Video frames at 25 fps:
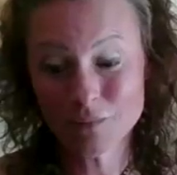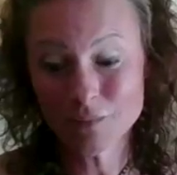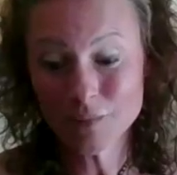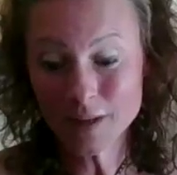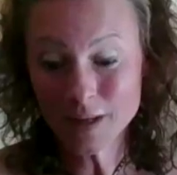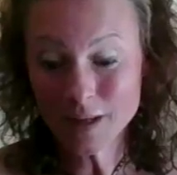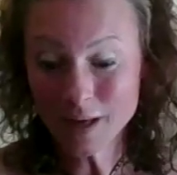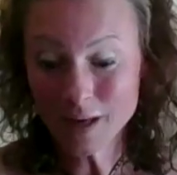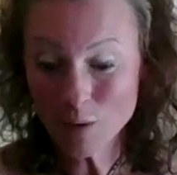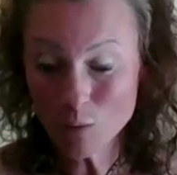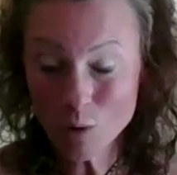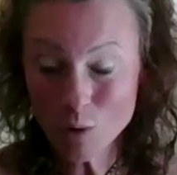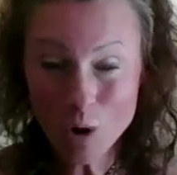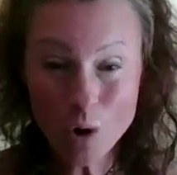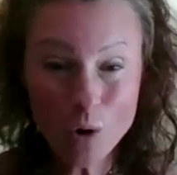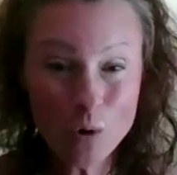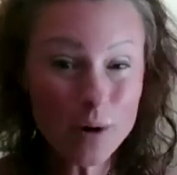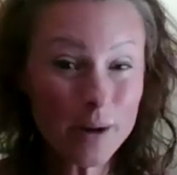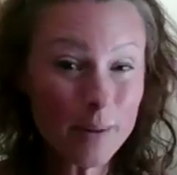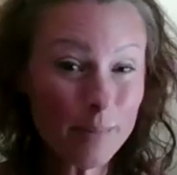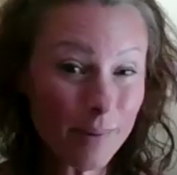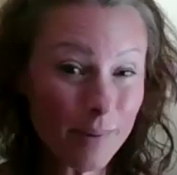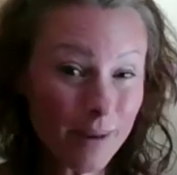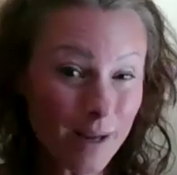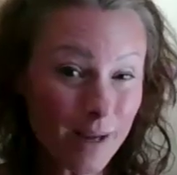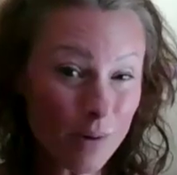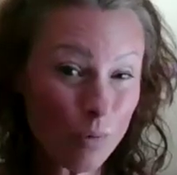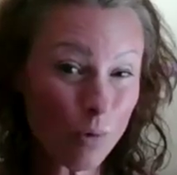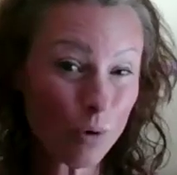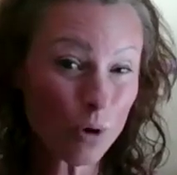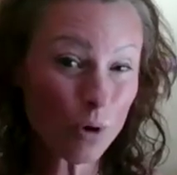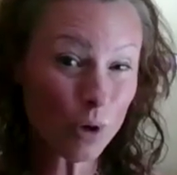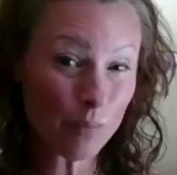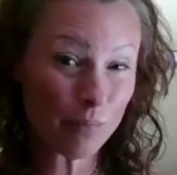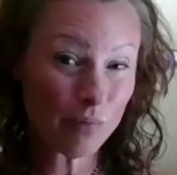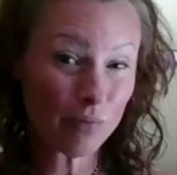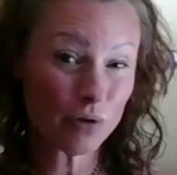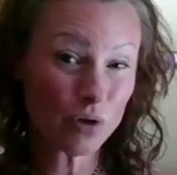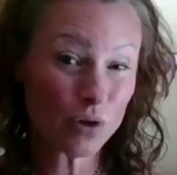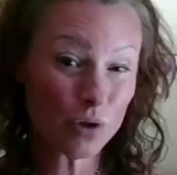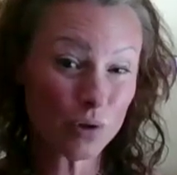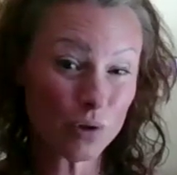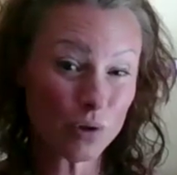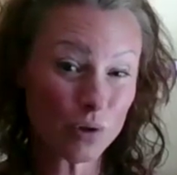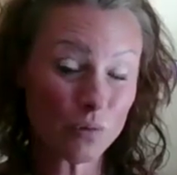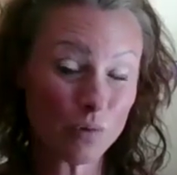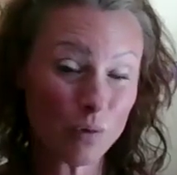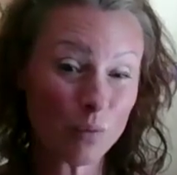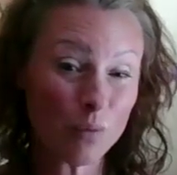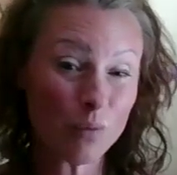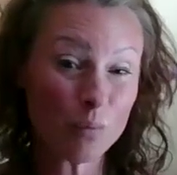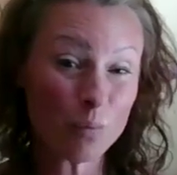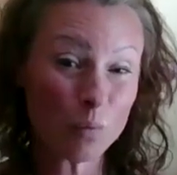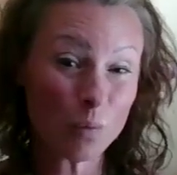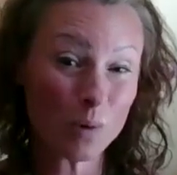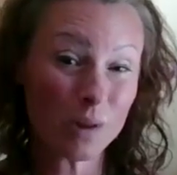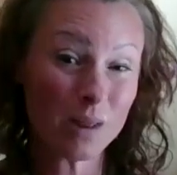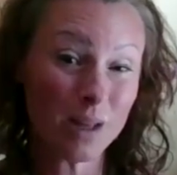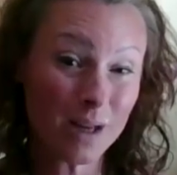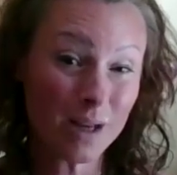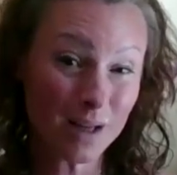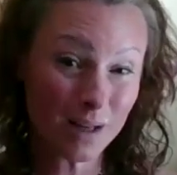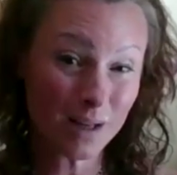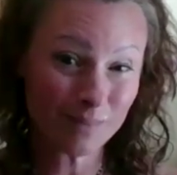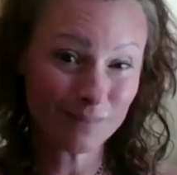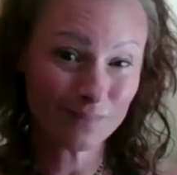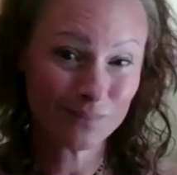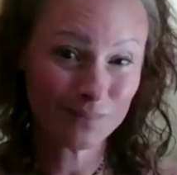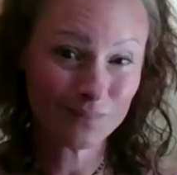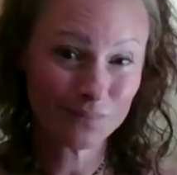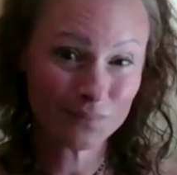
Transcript: It will only be what you produce from within.